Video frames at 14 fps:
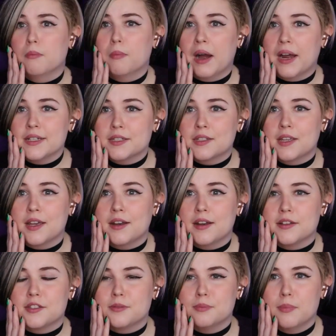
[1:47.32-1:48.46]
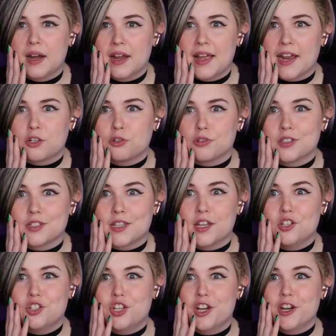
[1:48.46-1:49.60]
My skin is my actual
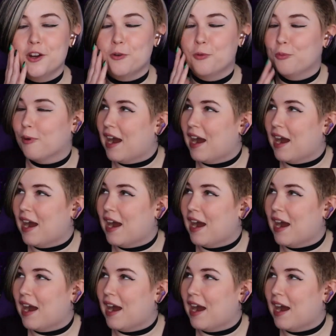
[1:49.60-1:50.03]
skin too.